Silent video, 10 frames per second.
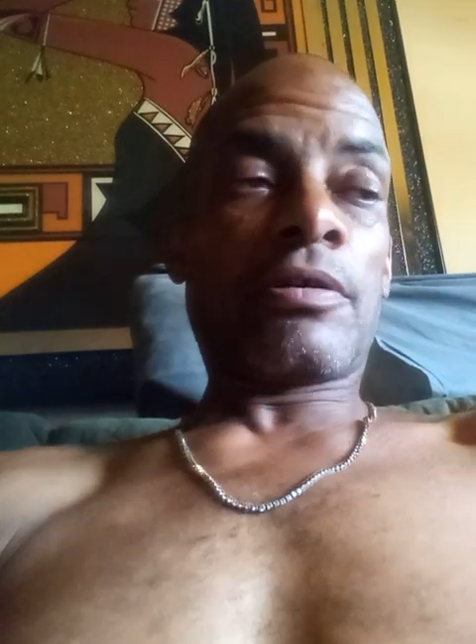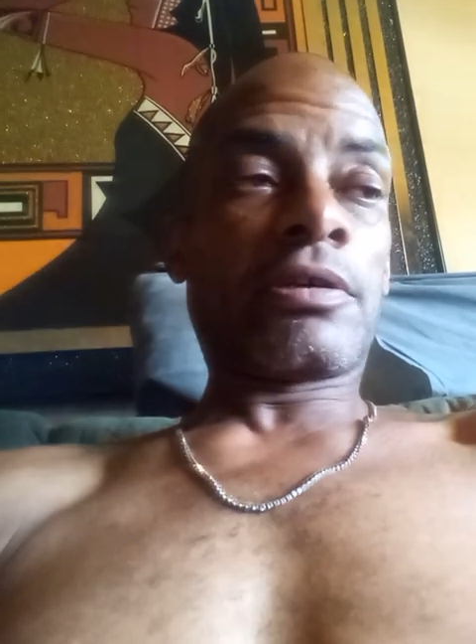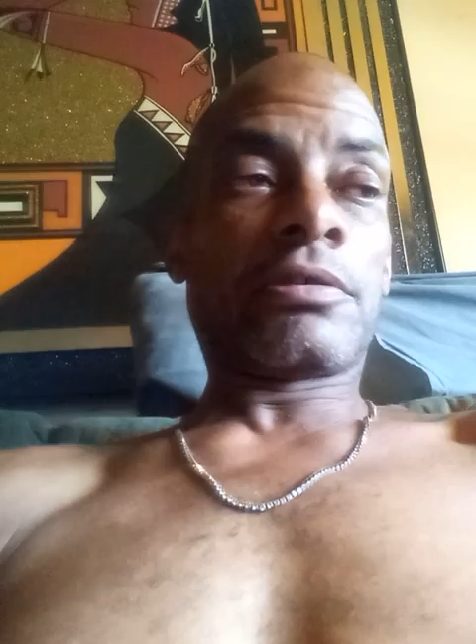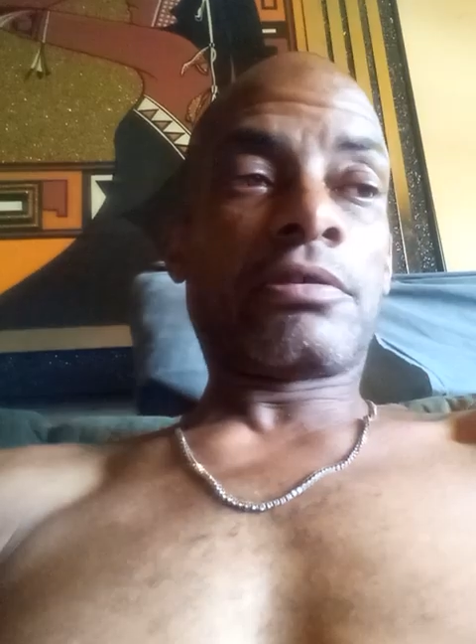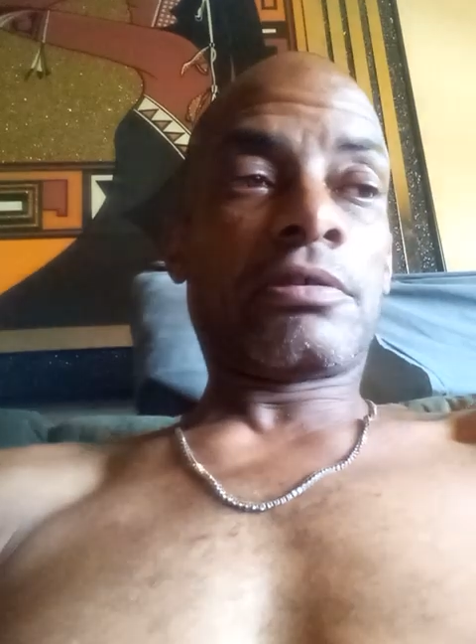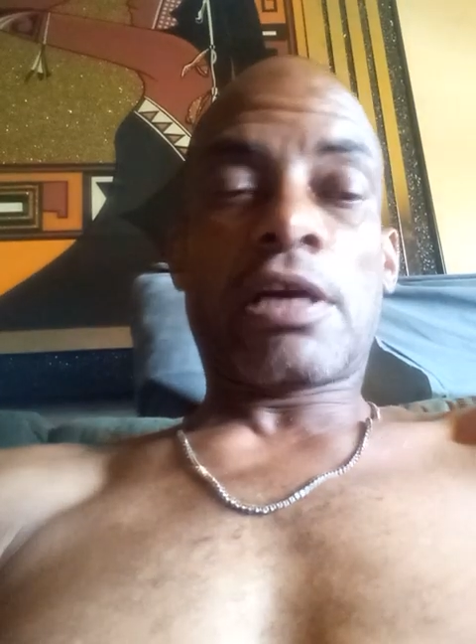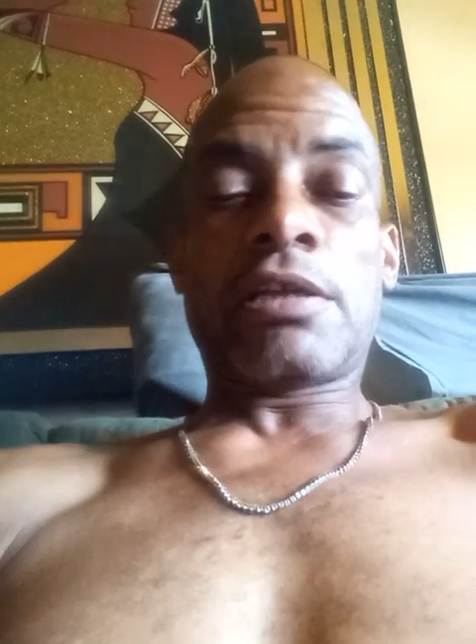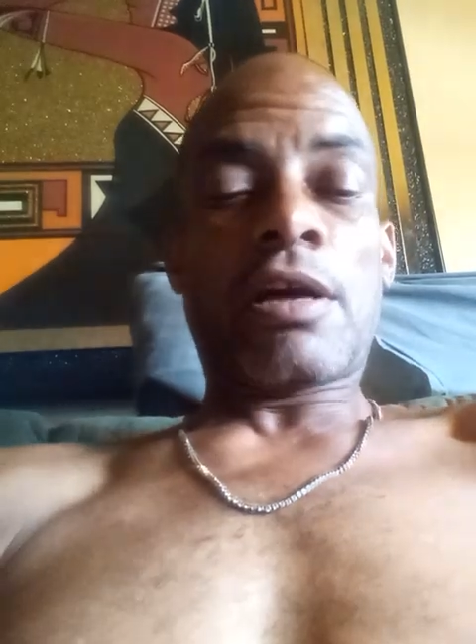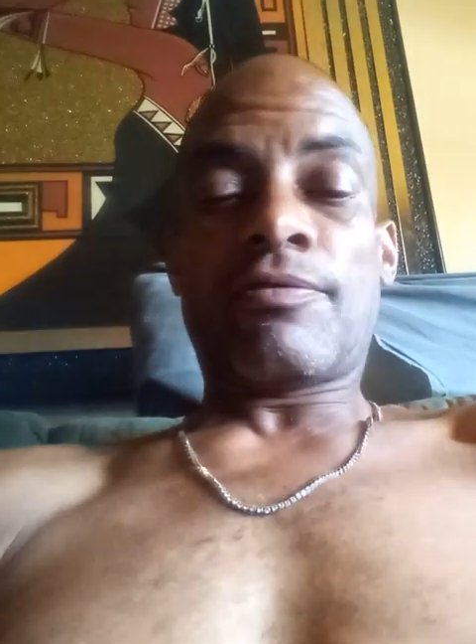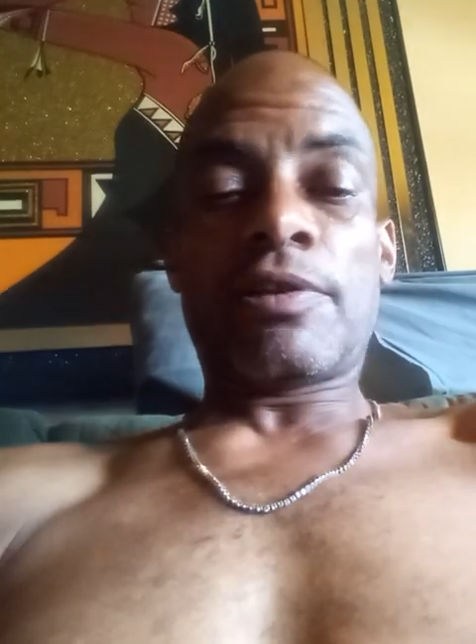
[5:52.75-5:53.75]
and they
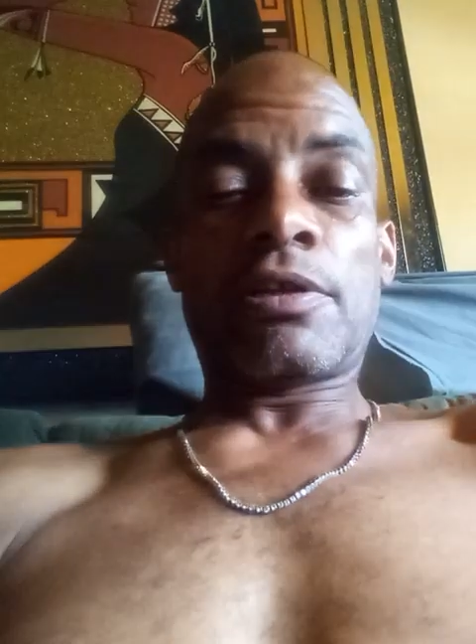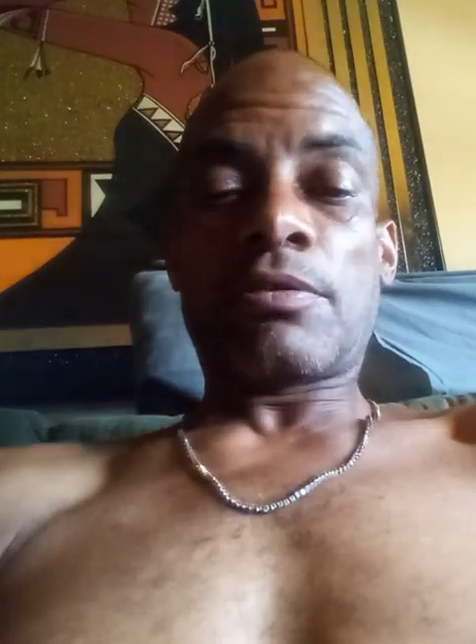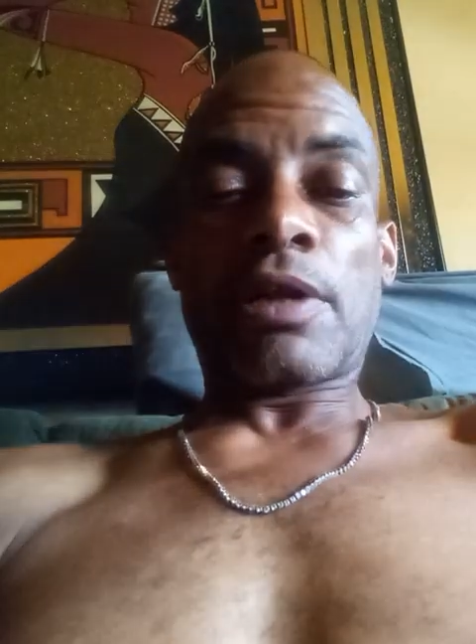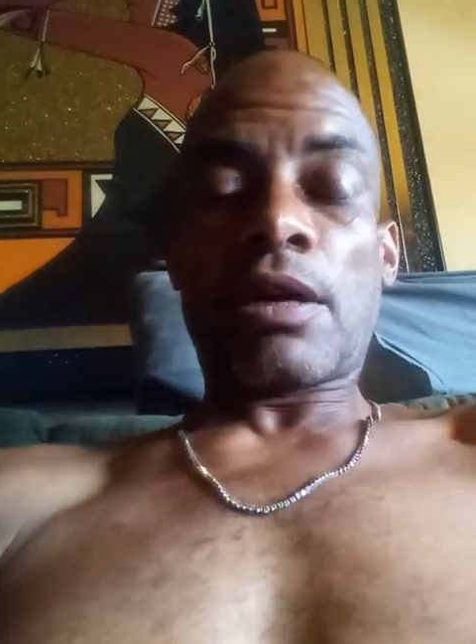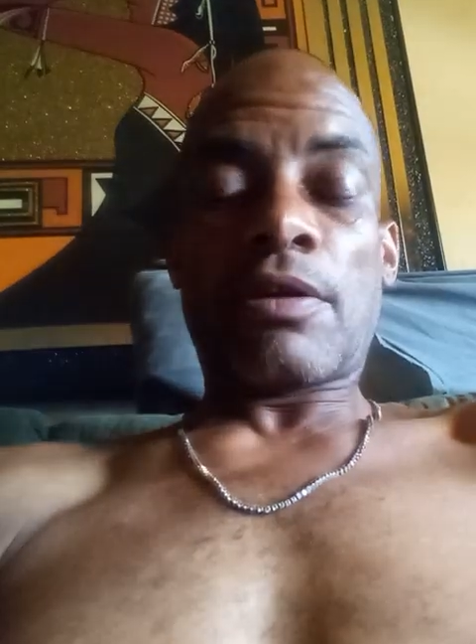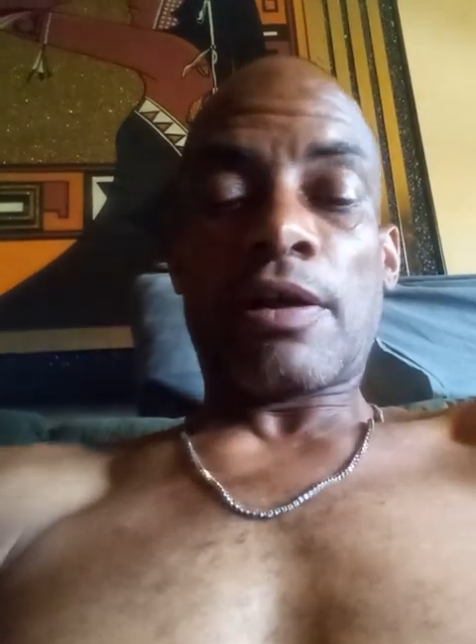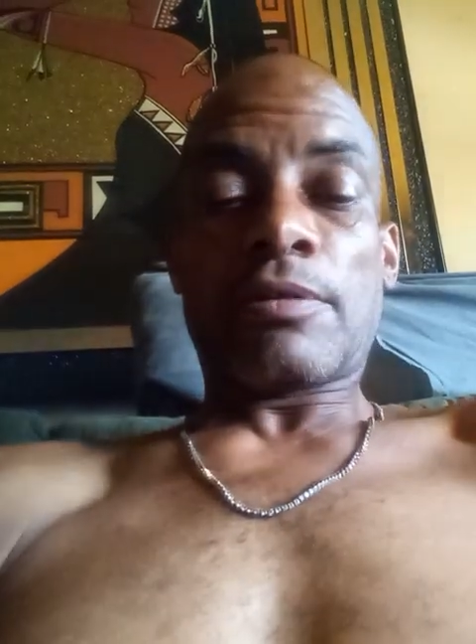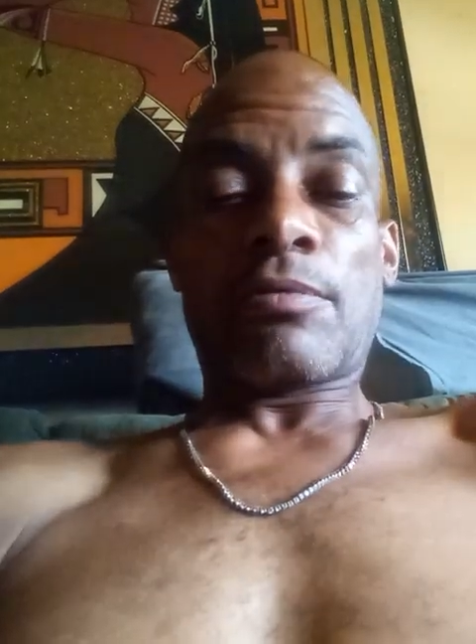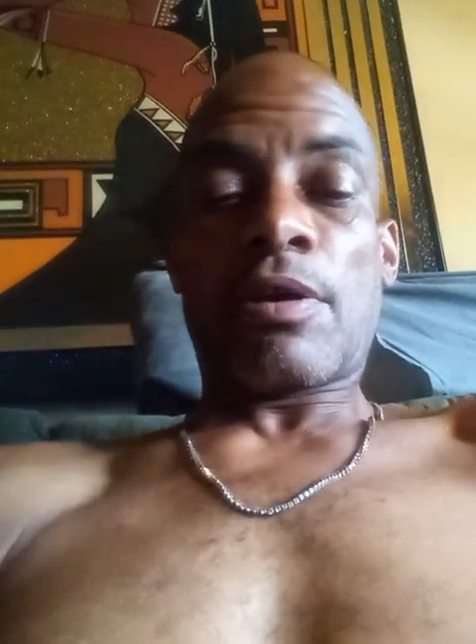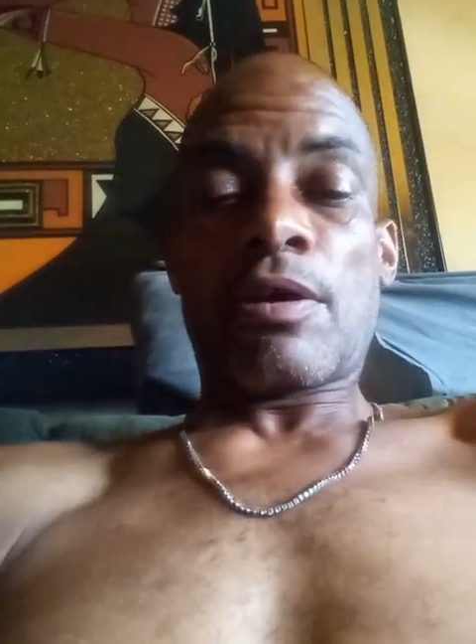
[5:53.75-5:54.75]
definitely know they don't have
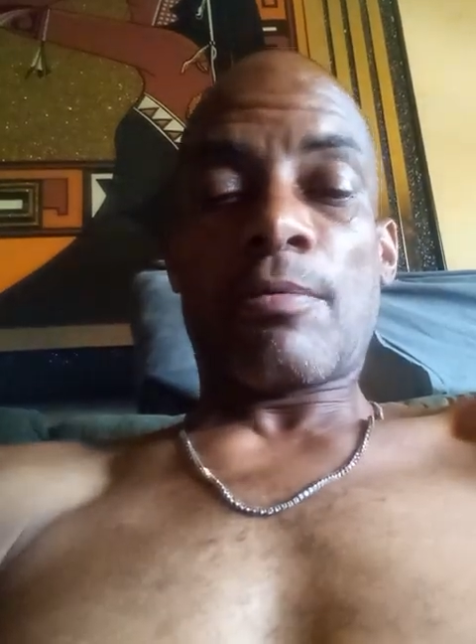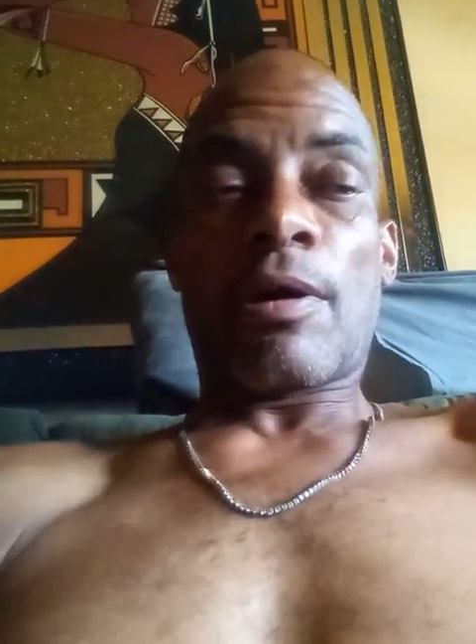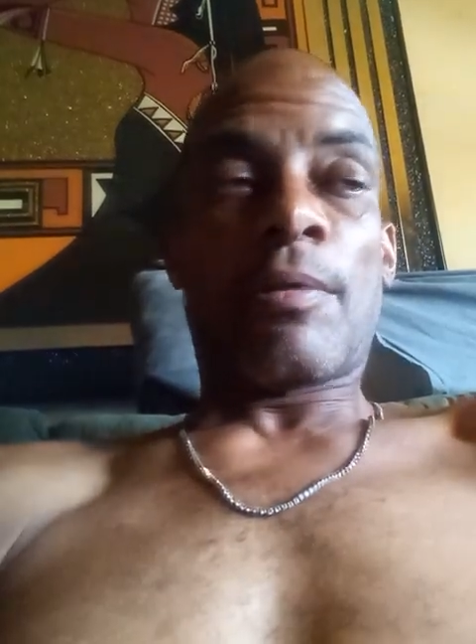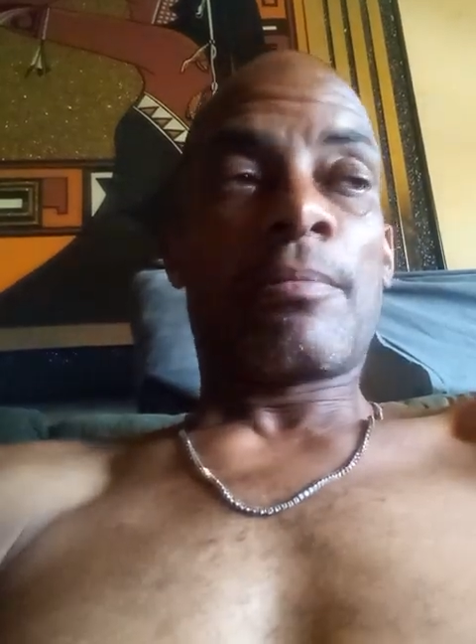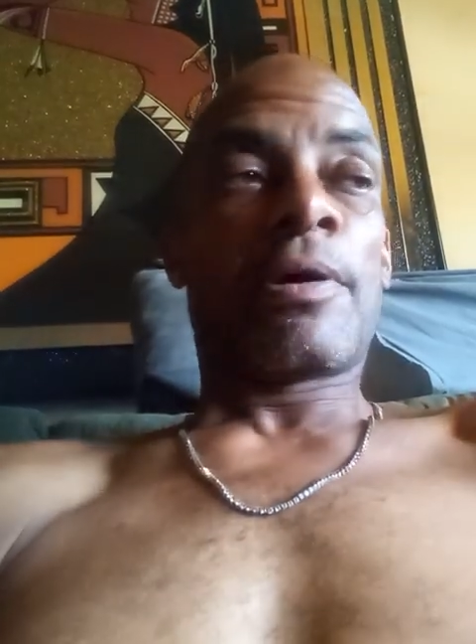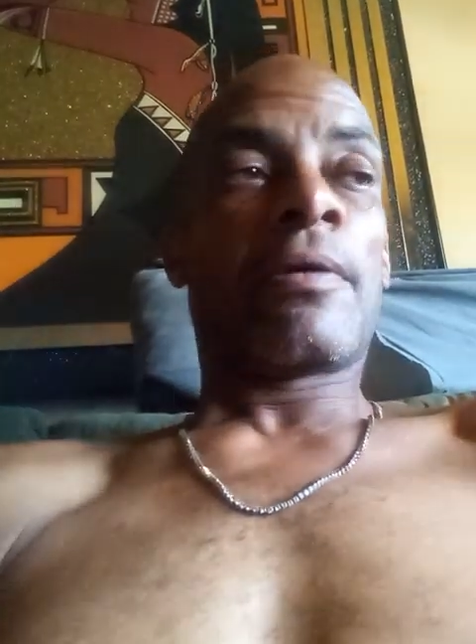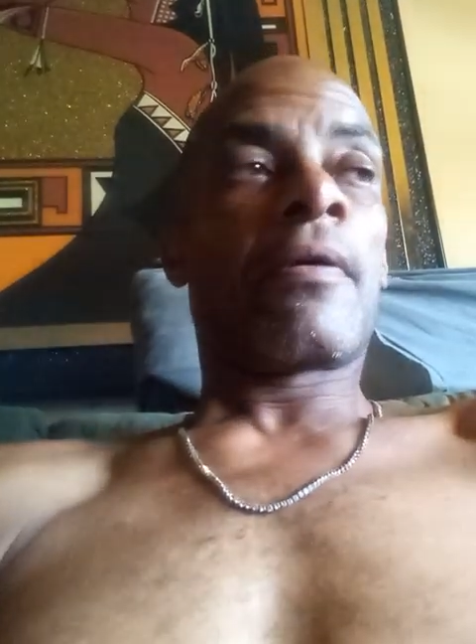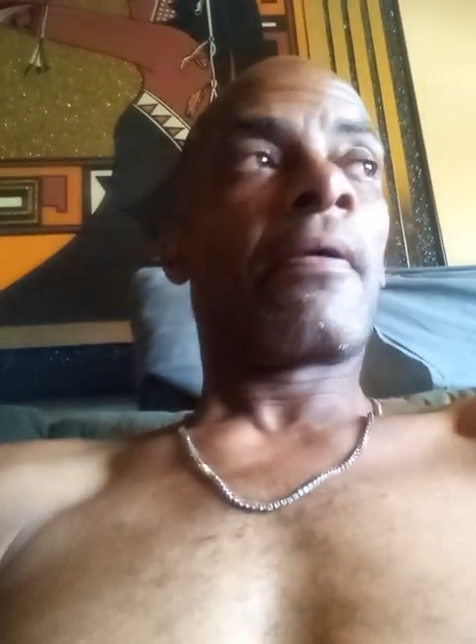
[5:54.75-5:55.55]
to worry about me.